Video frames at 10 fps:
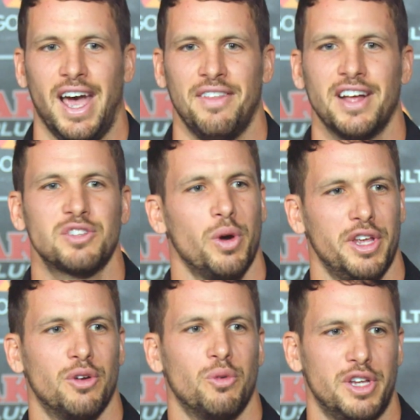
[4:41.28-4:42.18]
And that's where
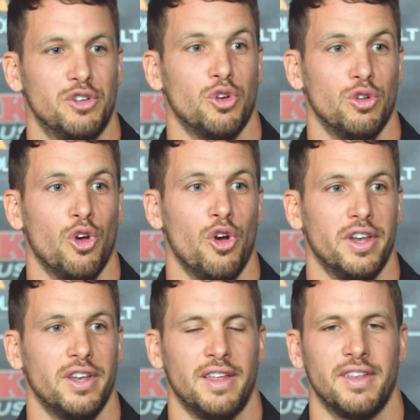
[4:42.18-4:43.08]
you do
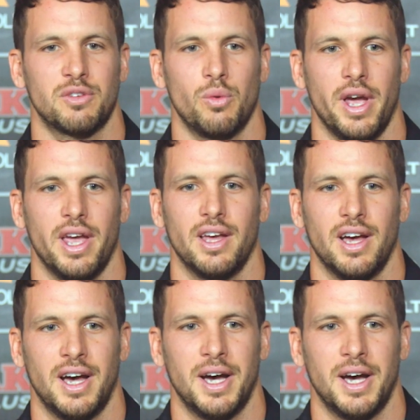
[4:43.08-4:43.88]
learn, and that's where